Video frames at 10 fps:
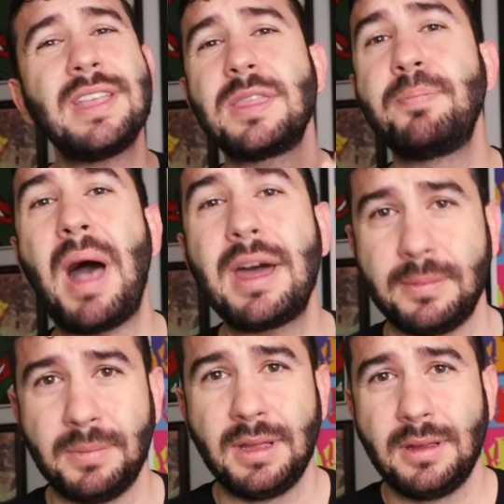at the
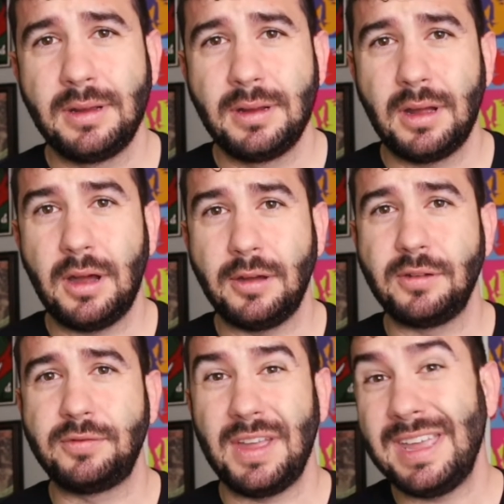bottom
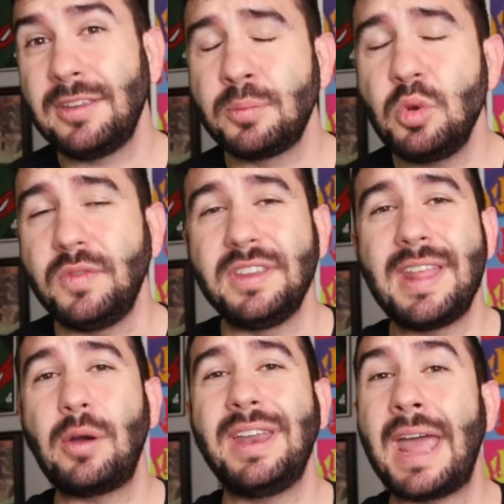of his movies.
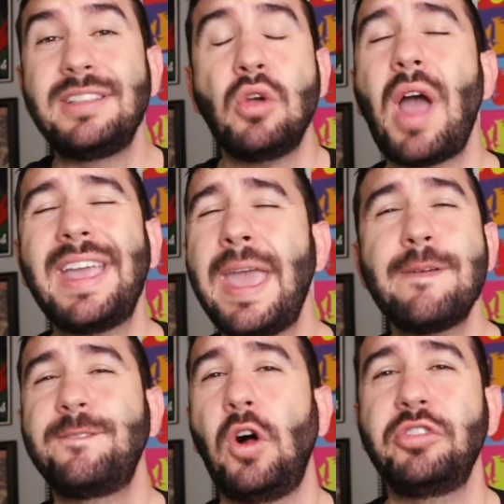Now, and I
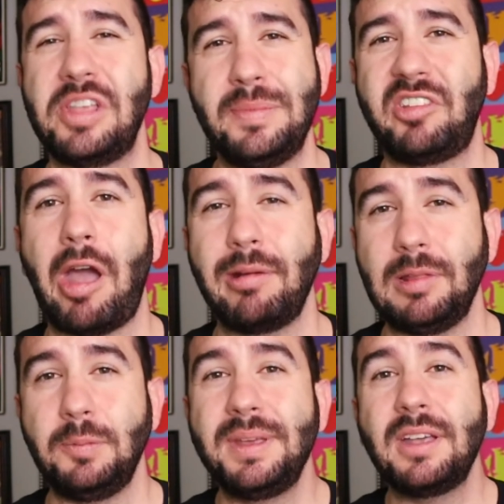can't fault him
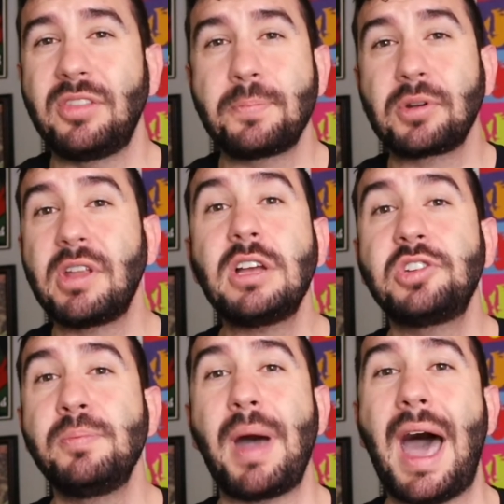entirely, because the
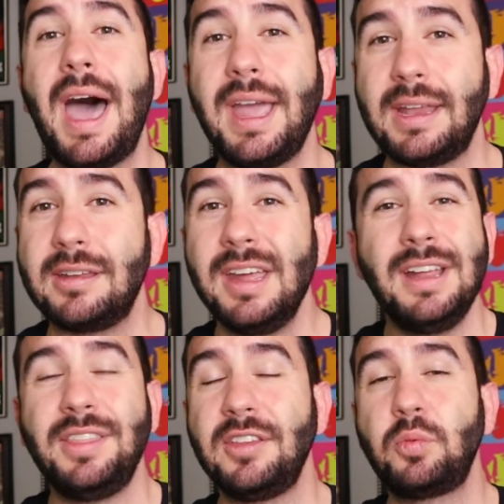production behind
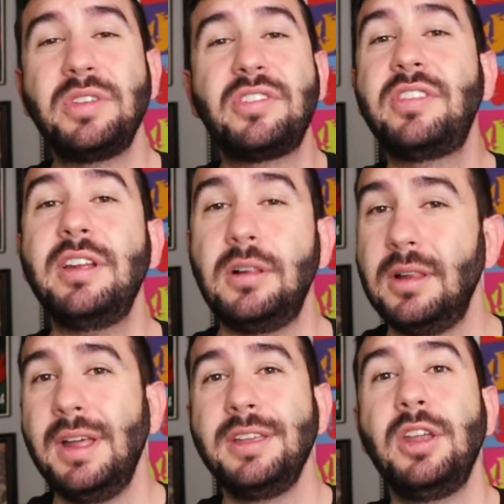this was
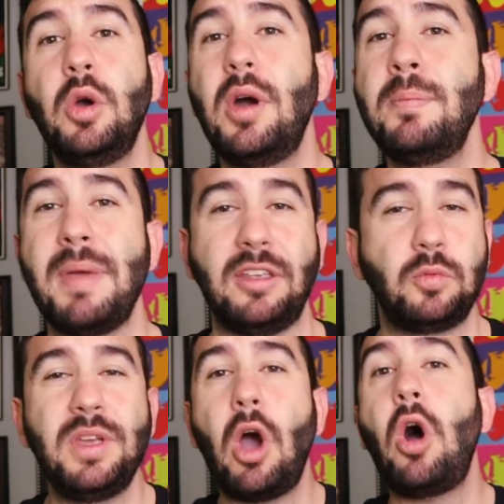still, a mess.
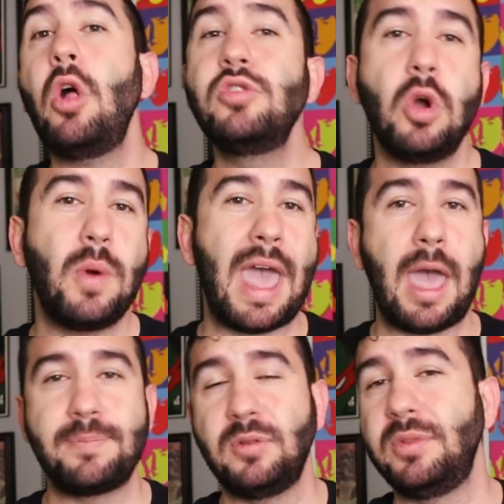We all know what
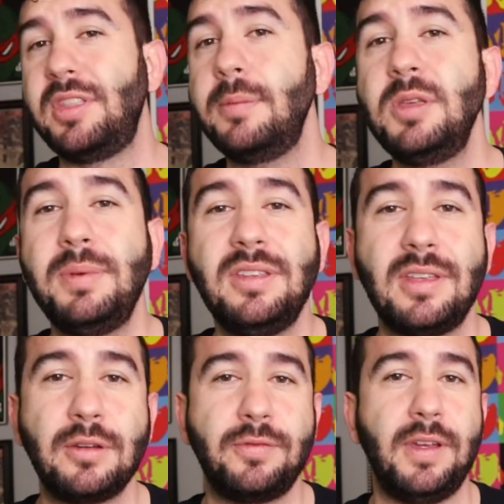happened with WB's
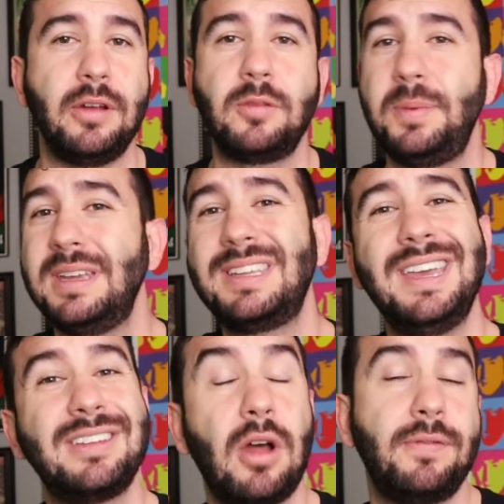interference, being
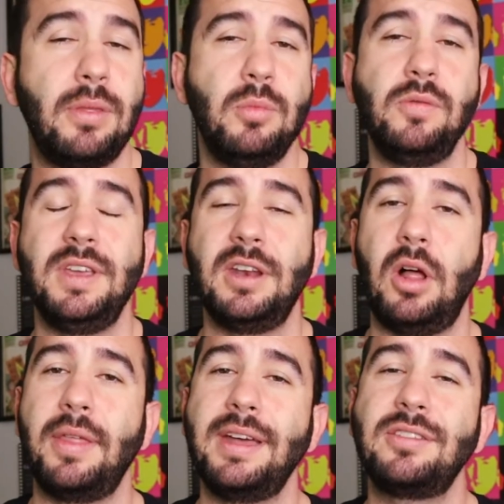kicked off the movie and
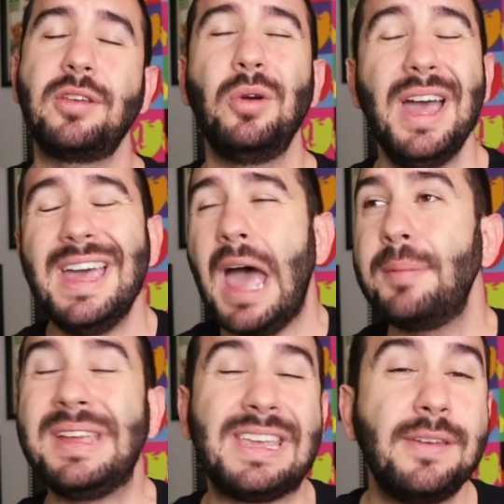all that. So, I
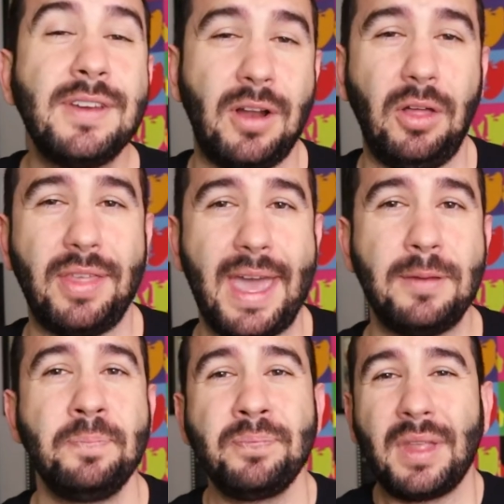mean, given all
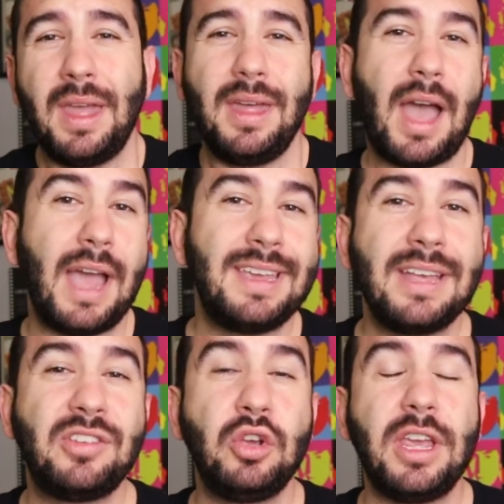that, I
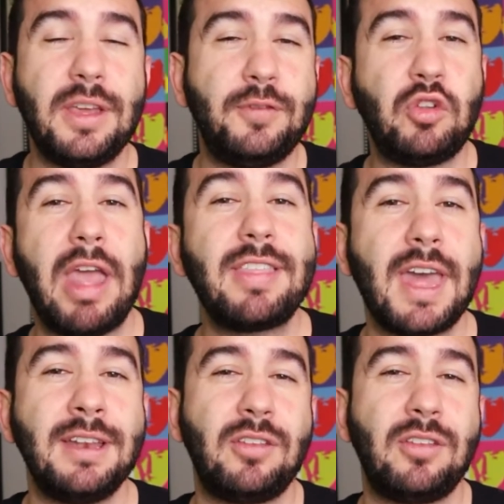guess if you take that